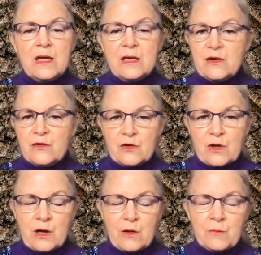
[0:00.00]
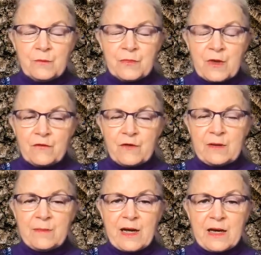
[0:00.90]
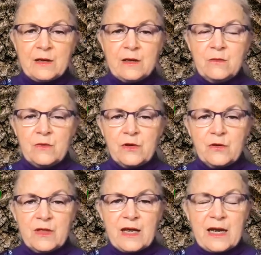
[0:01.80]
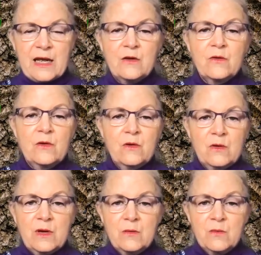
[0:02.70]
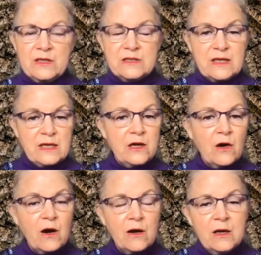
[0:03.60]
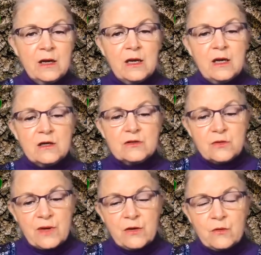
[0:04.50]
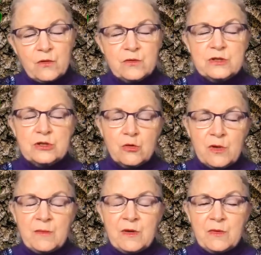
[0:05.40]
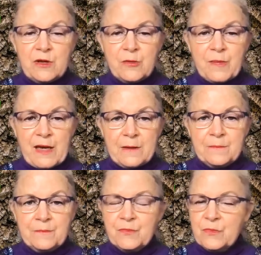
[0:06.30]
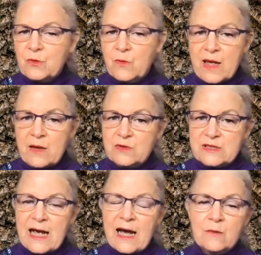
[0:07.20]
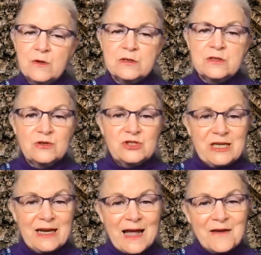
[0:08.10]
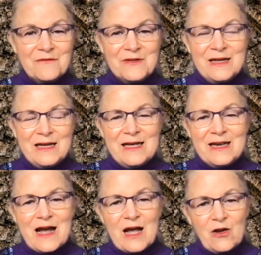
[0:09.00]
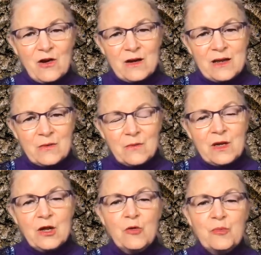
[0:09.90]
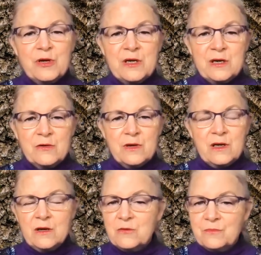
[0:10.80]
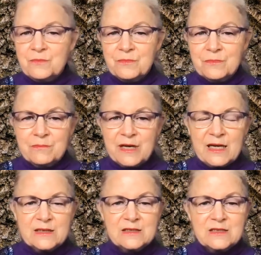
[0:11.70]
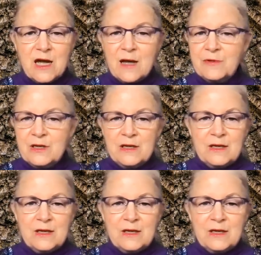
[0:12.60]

Years ago, a friend of mine with her then eight-year-old went to the ER because her eight-year-old was screaming with ear pain. The wait was hours, so she left, got garlic and willow, put it in her ear, pain stopped,